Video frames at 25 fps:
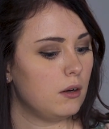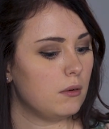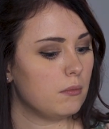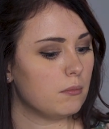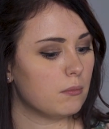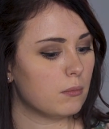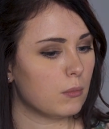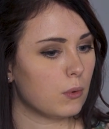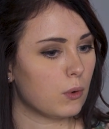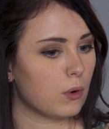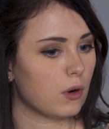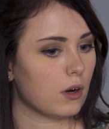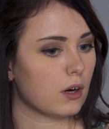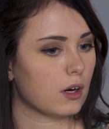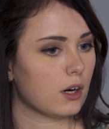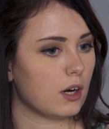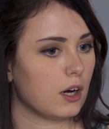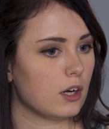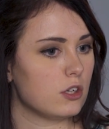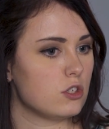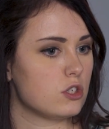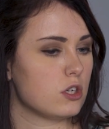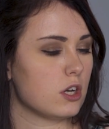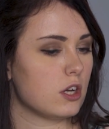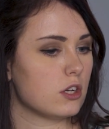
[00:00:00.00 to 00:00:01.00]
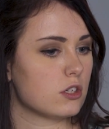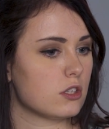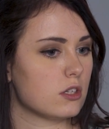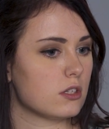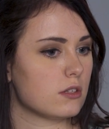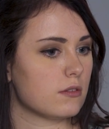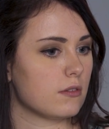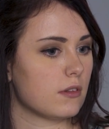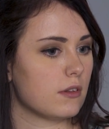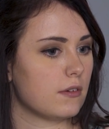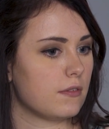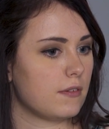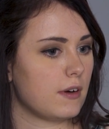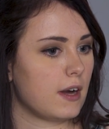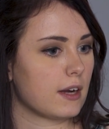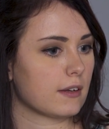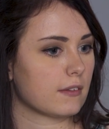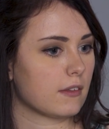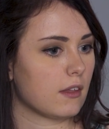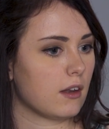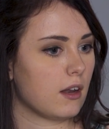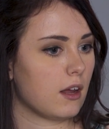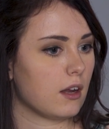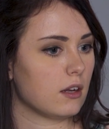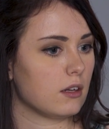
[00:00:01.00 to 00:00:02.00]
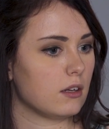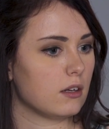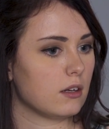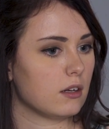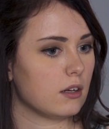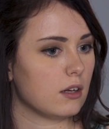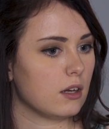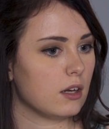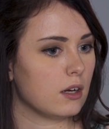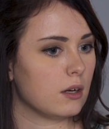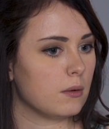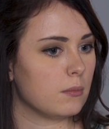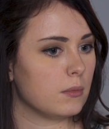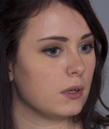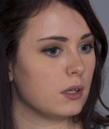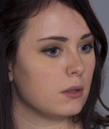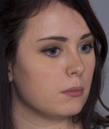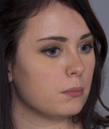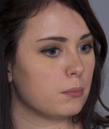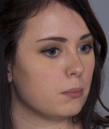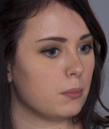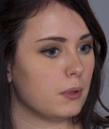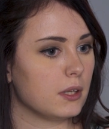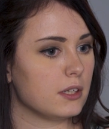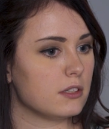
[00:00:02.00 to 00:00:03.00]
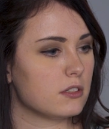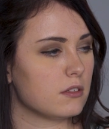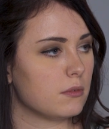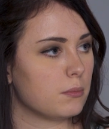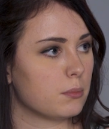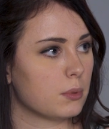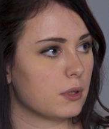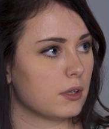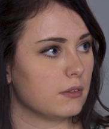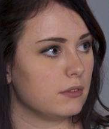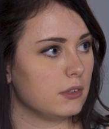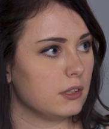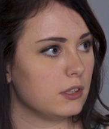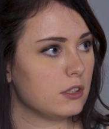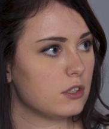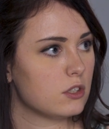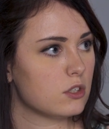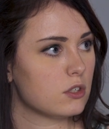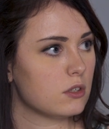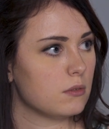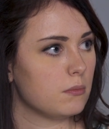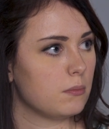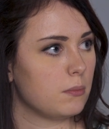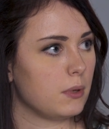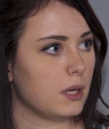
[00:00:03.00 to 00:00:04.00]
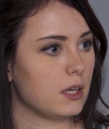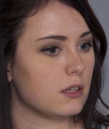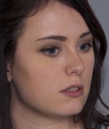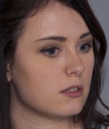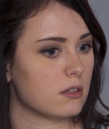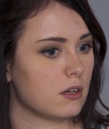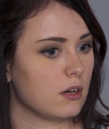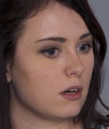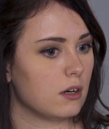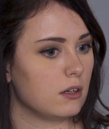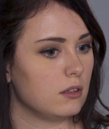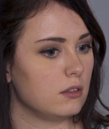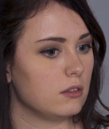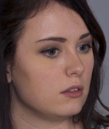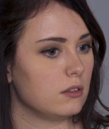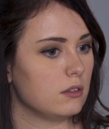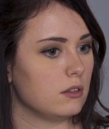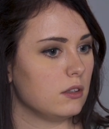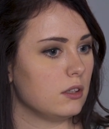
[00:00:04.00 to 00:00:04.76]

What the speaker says: more conscientious of the fact that I am in a place of privilege based on